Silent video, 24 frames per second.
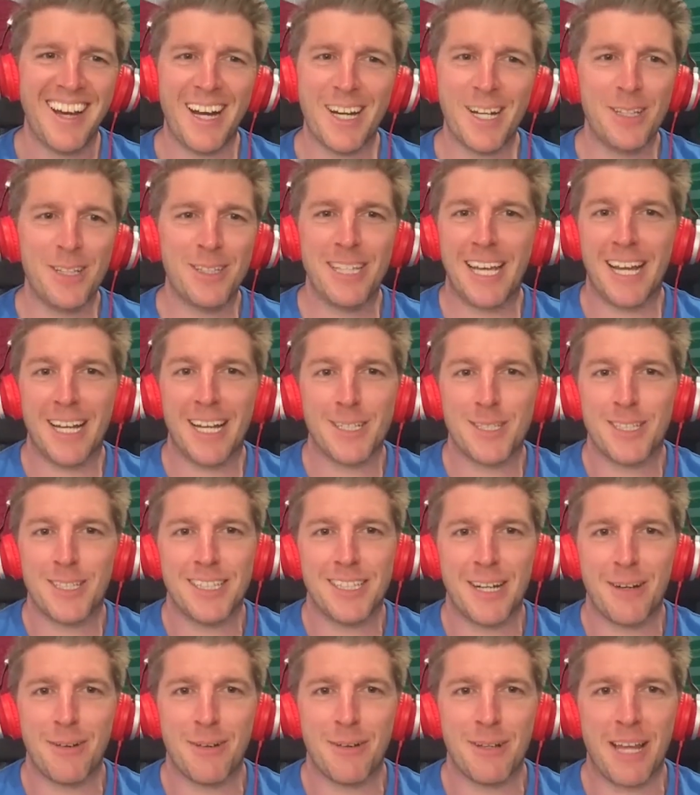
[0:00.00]
I don't think
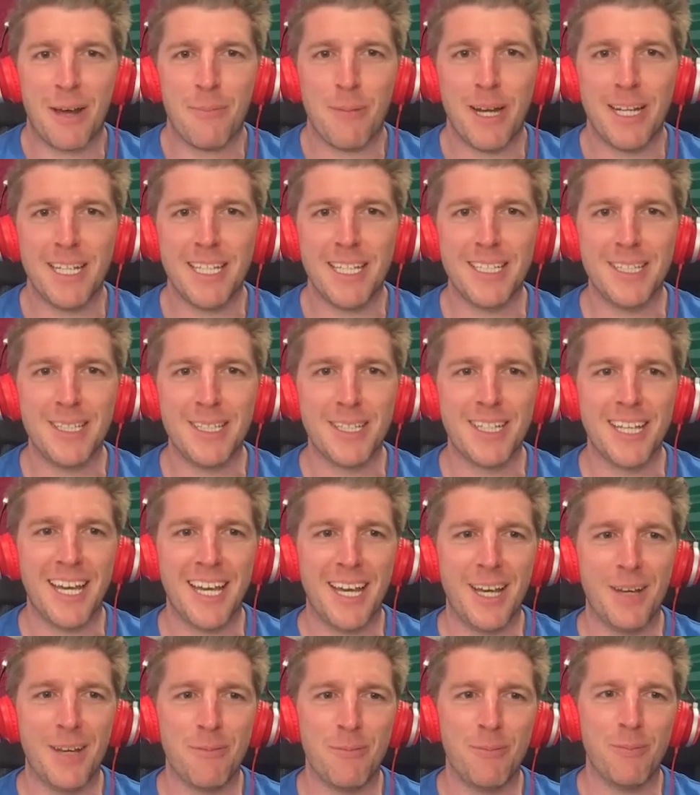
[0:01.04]
actually there are that many
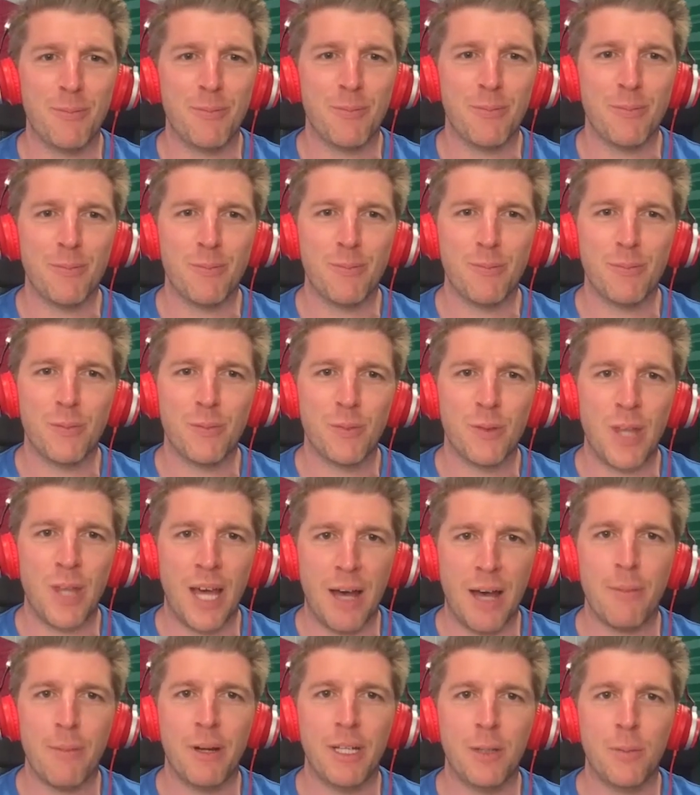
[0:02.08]

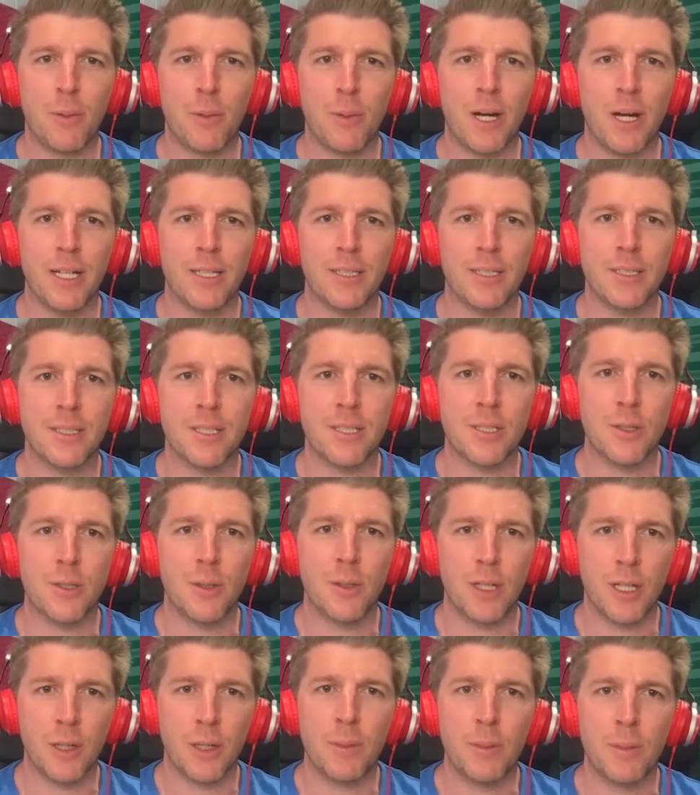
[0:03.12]
brands doing a
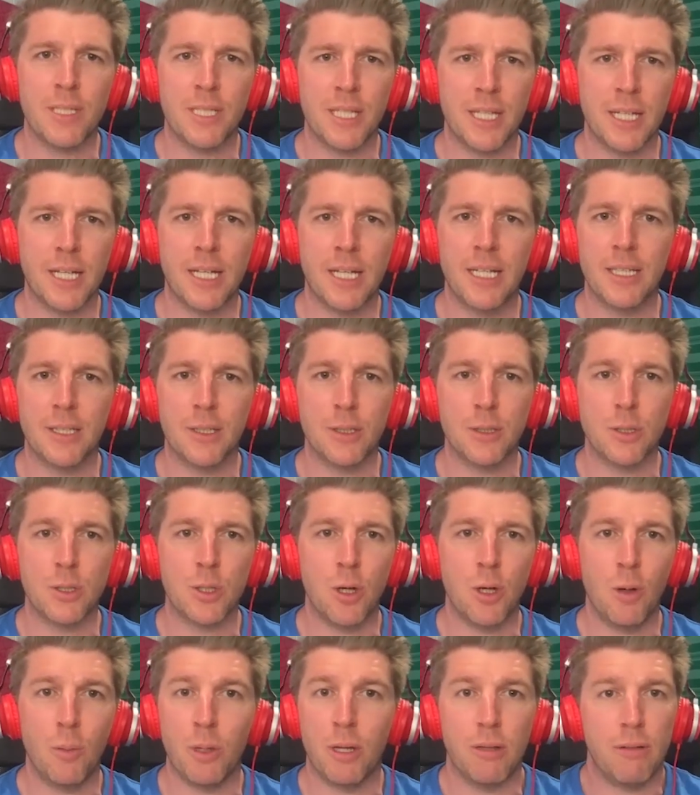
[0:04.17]
particularly good job,
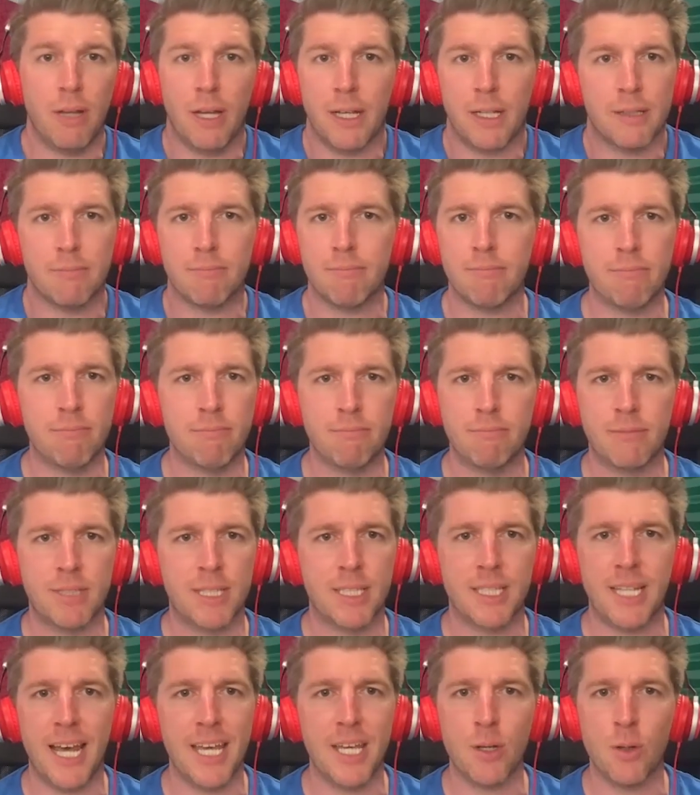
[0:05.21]
like
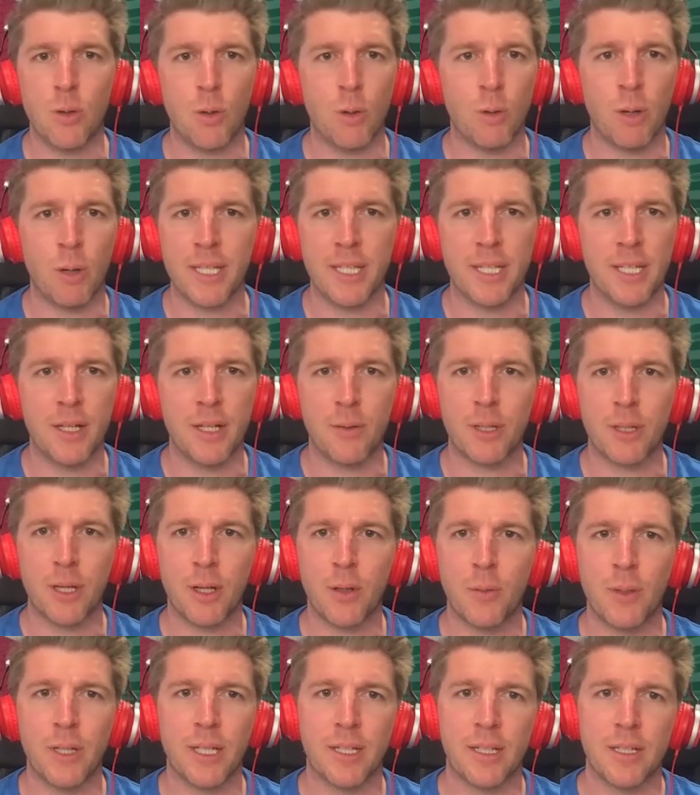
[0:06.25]
today or a year ago
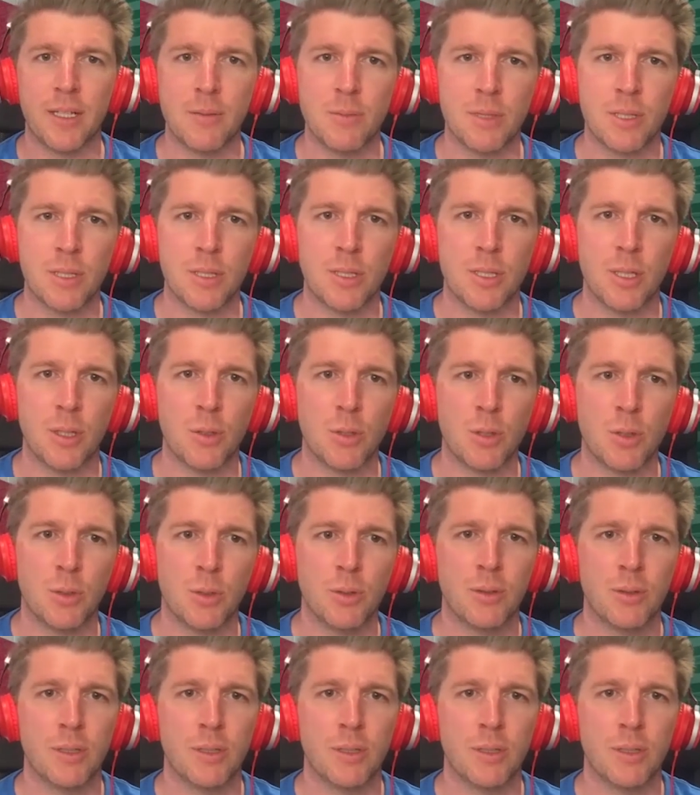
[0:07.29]
when it comes to social.